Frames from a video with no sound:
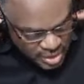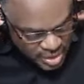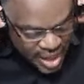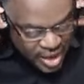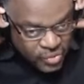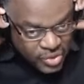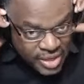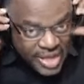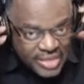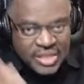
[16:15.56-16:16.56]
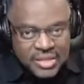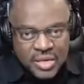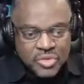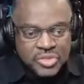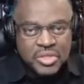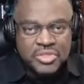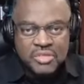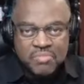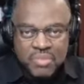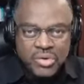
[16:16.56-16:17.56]
I realize that there were still
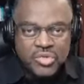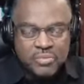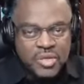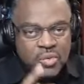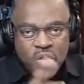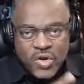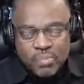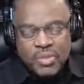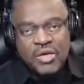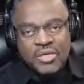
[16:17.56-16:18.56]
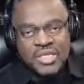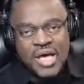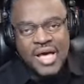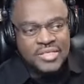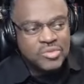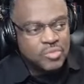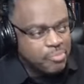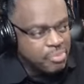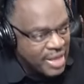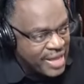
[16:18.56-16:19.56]
some miracles being worked because God's
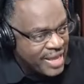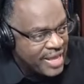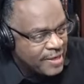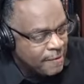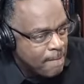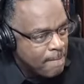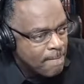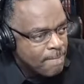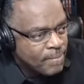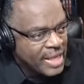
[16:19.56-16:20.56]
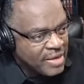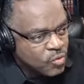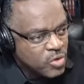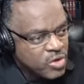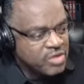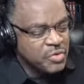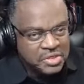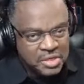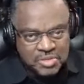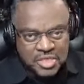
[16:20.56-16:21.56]
plan and work of
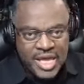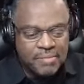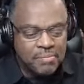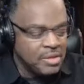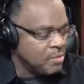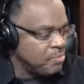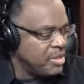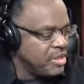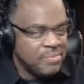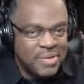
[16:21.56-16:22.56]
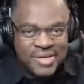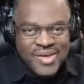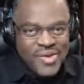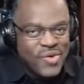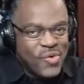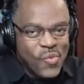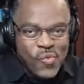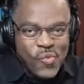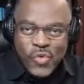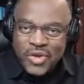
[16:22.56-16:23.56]
redemption hadn't been completed. But
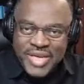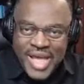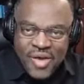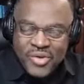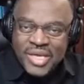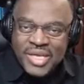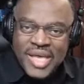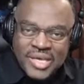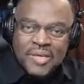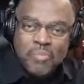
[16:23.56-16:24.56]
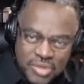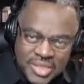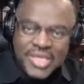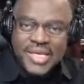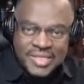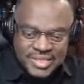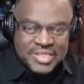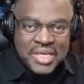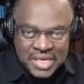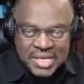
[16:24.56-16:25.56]
we're now in a completed
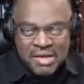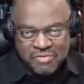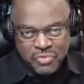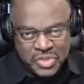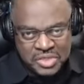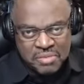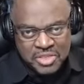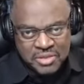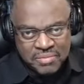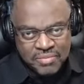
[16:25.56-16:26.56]
state of redemption.